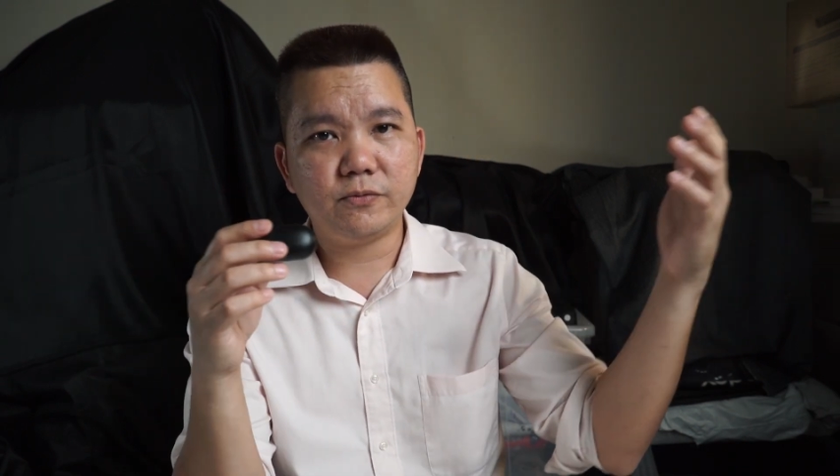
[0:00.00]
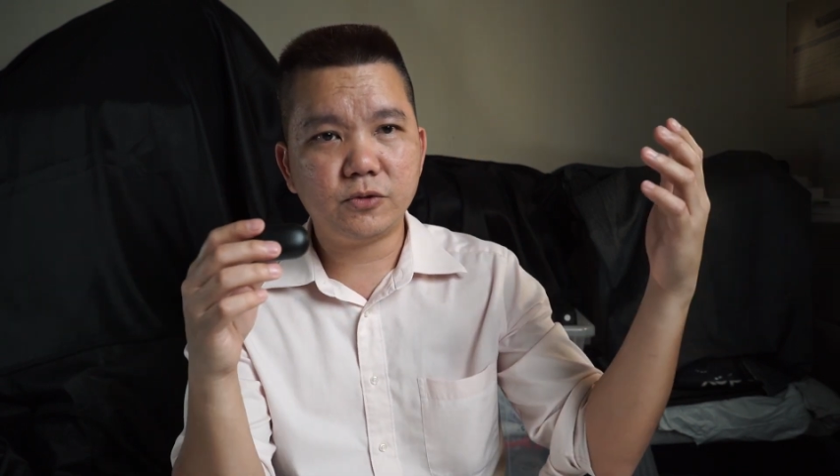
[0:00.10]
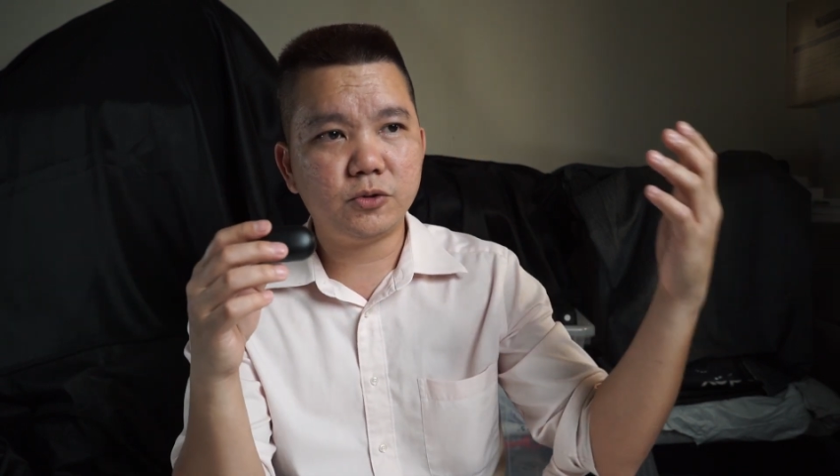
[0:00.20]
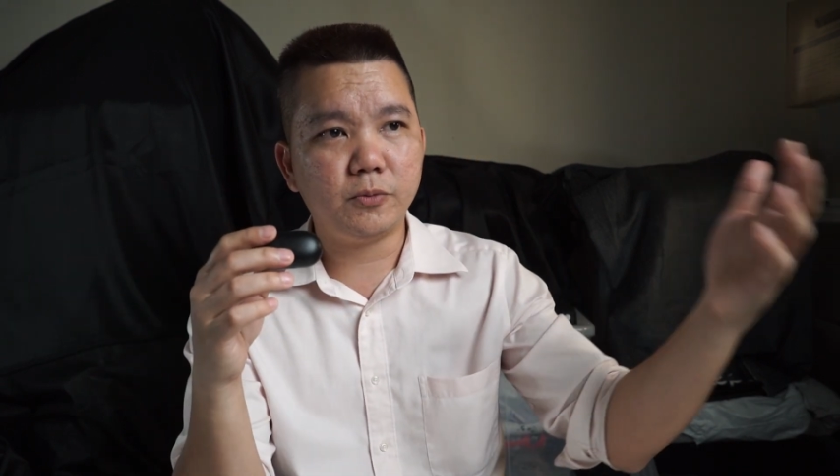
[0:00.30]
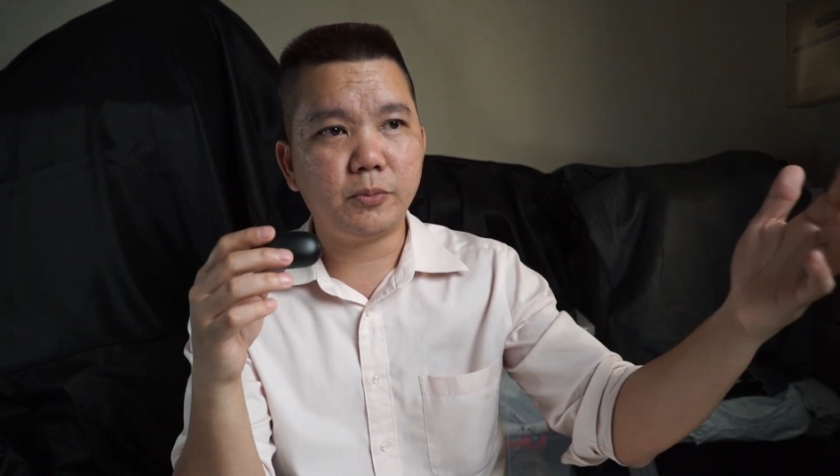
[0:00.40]

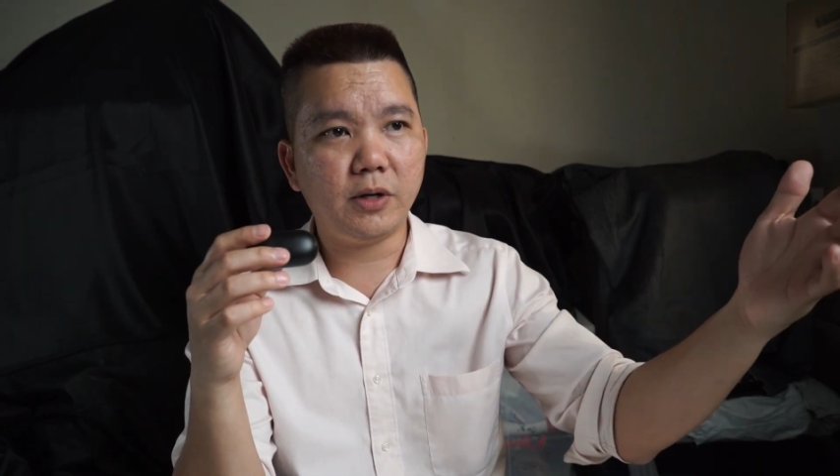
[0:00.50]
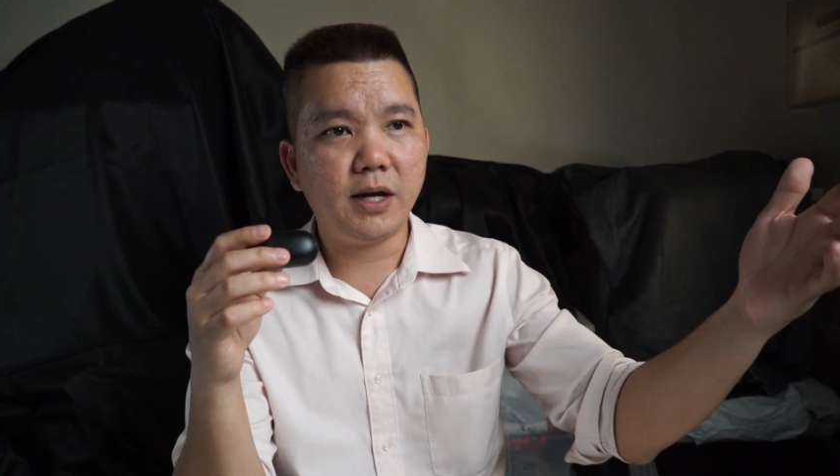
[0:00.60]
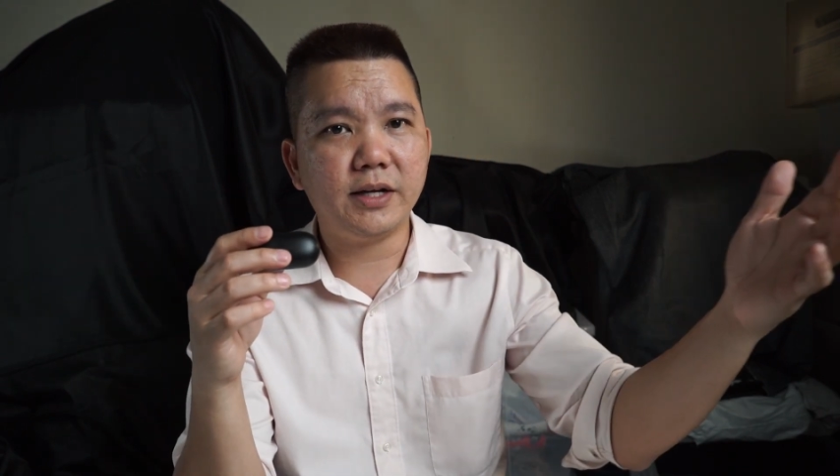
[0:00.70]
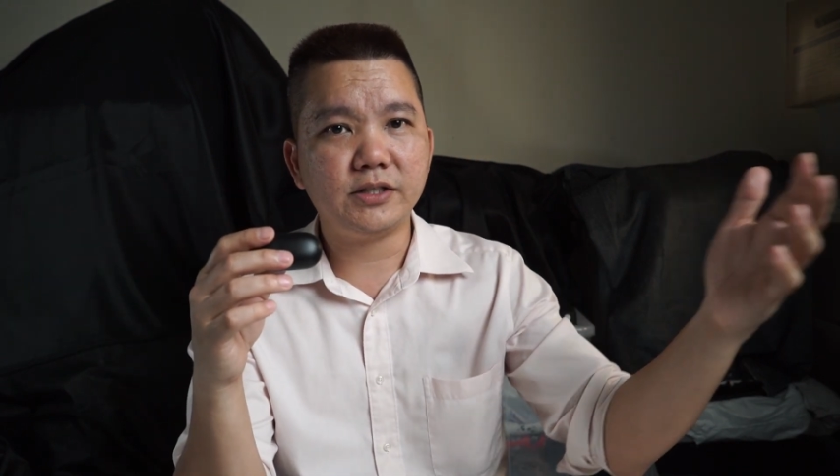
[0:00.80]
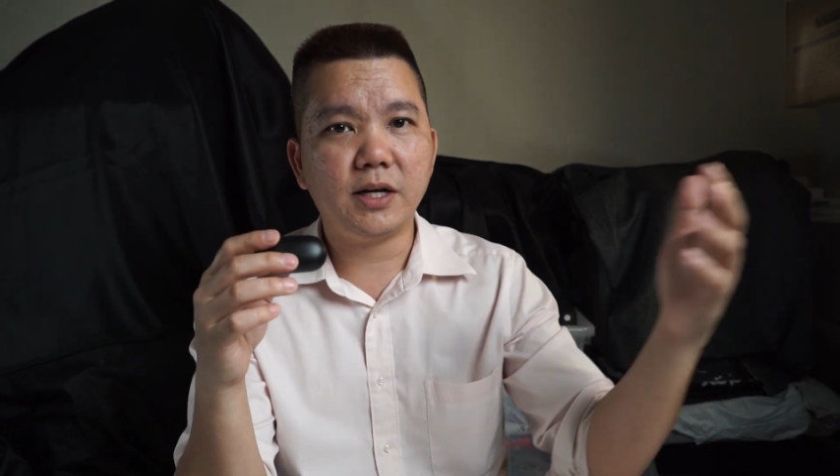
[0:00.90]
super
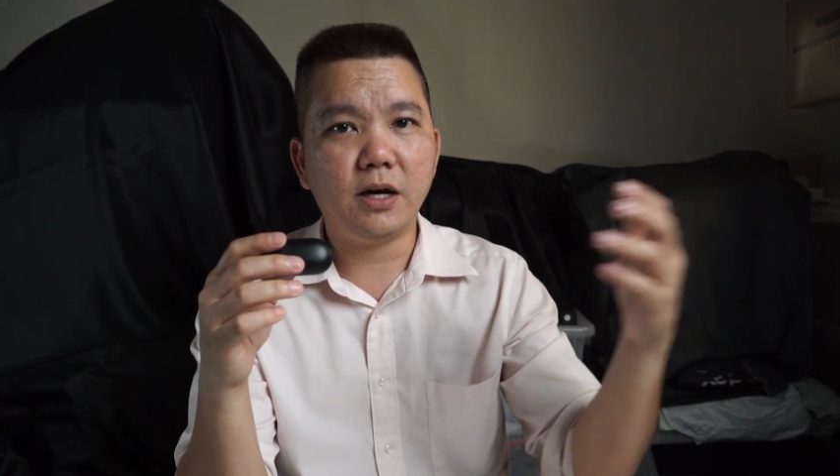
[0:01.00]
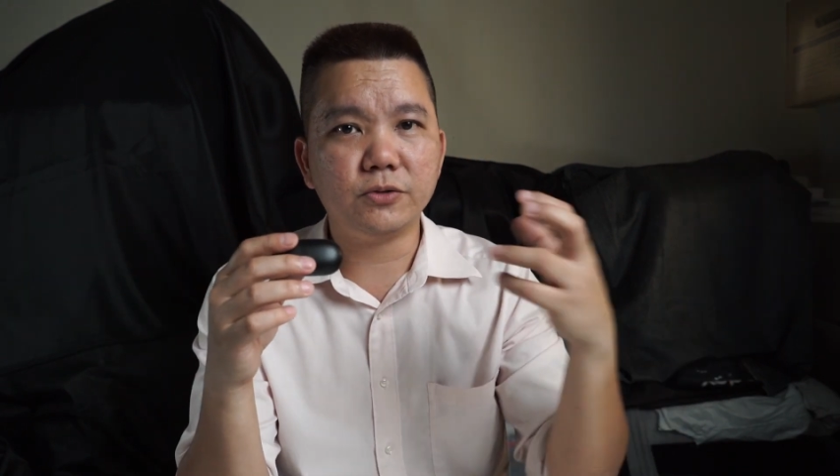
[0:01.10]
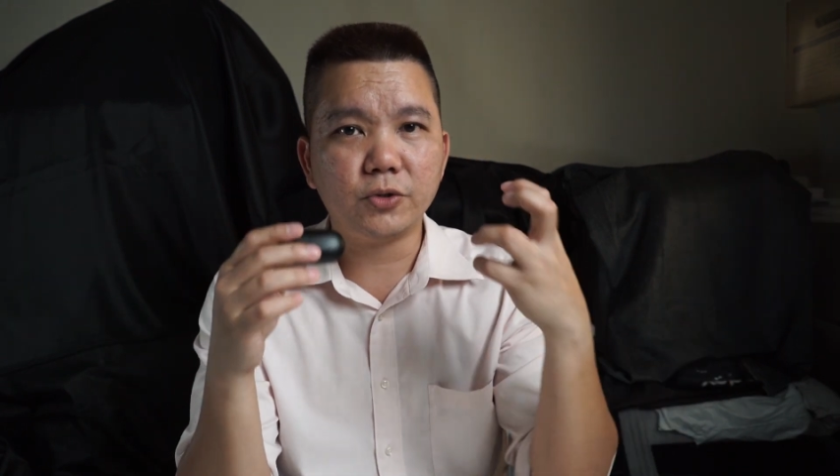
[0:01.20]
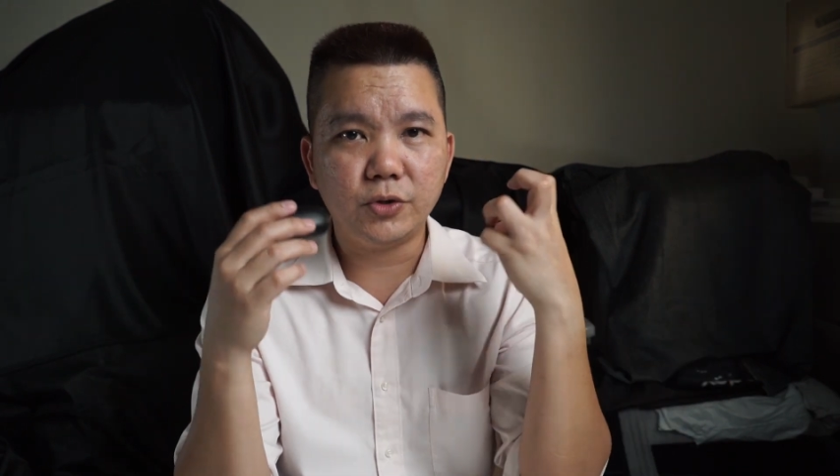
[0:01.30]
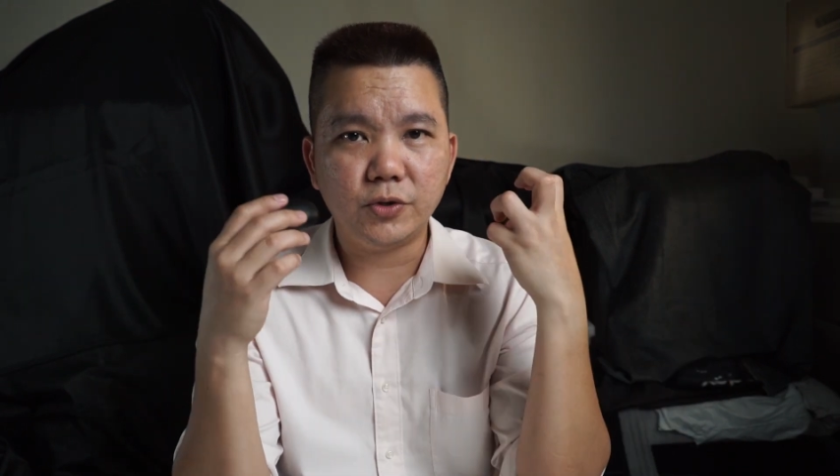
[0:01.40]
large
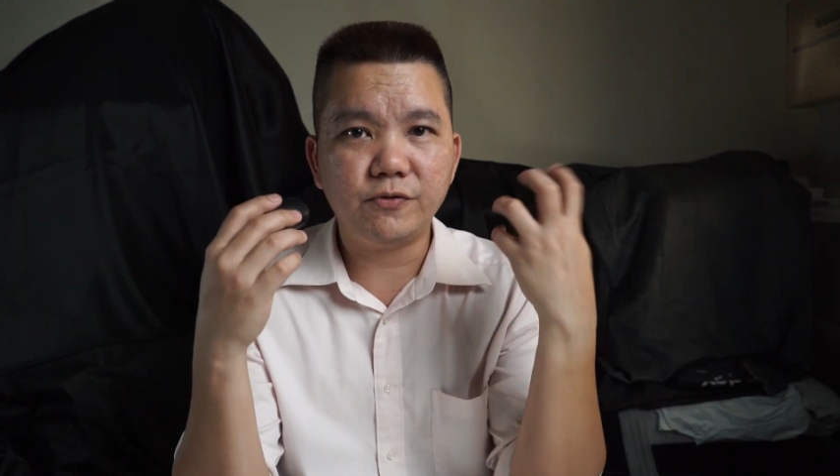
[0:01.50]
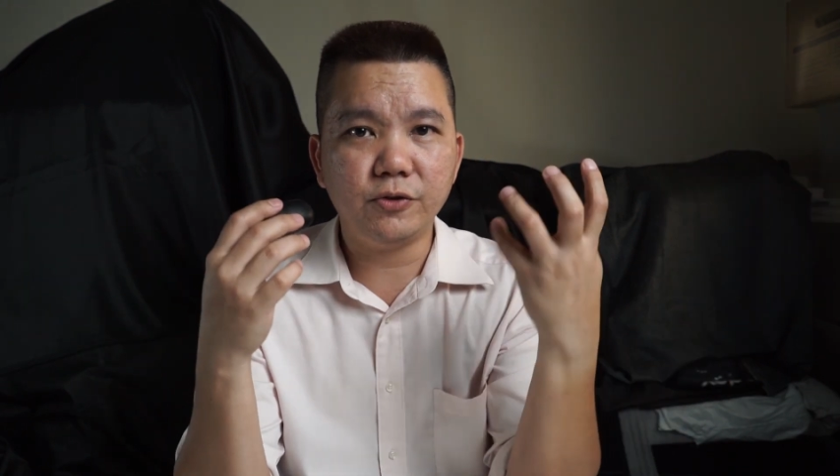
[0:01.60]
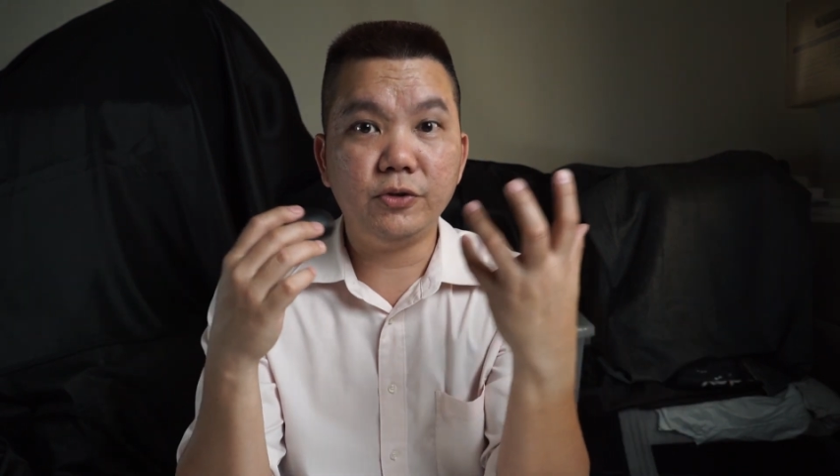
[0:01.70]
house, or if you